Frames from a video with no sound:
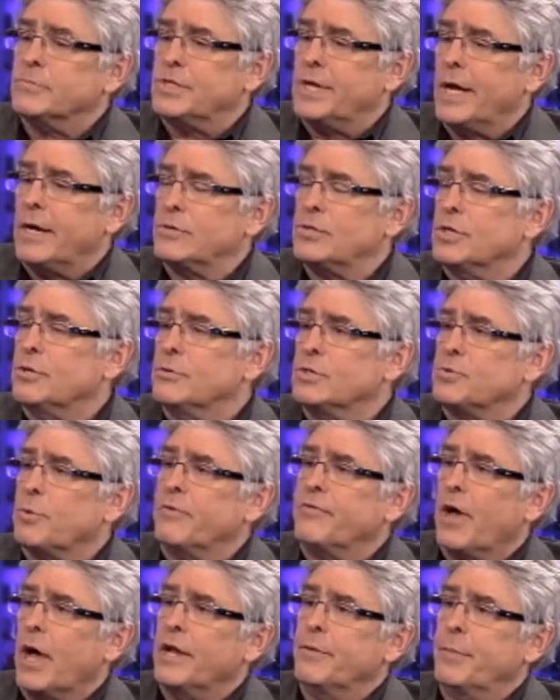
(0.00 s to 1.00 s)
down to, as
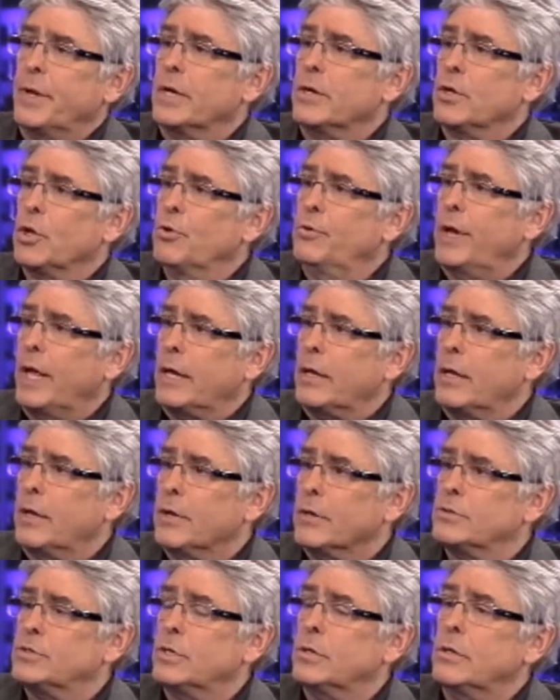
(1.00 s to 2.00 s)
we've kind of been alluding
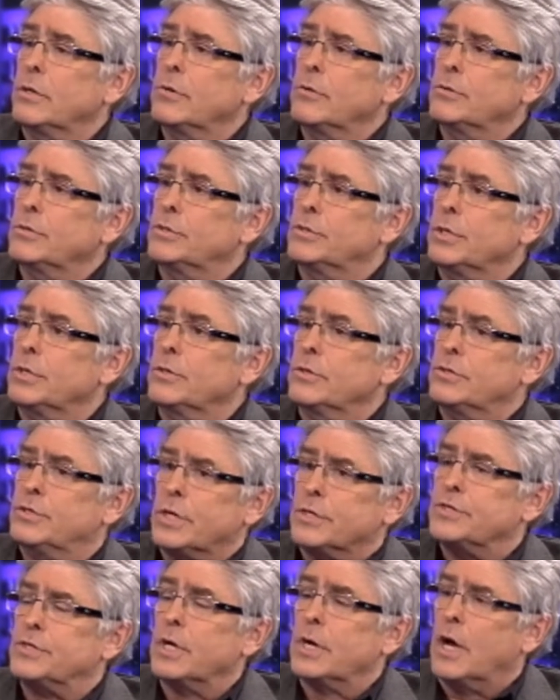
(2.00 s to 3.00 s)
here,
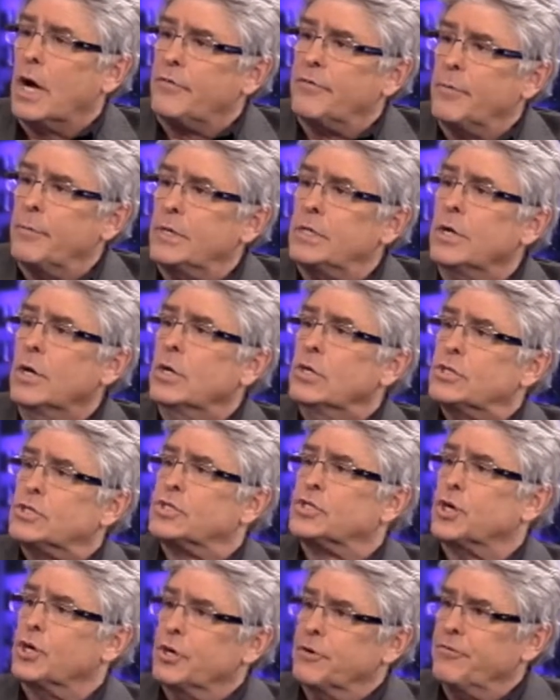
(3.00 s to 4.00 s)
does the government
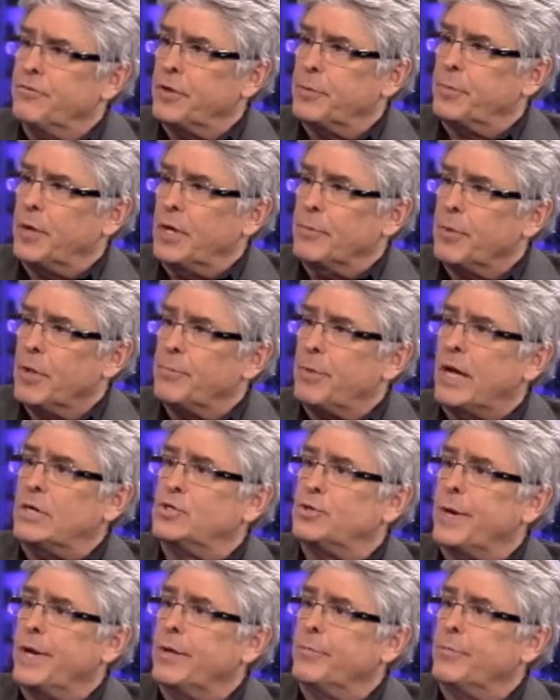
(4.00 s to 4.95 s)
serve the people by treating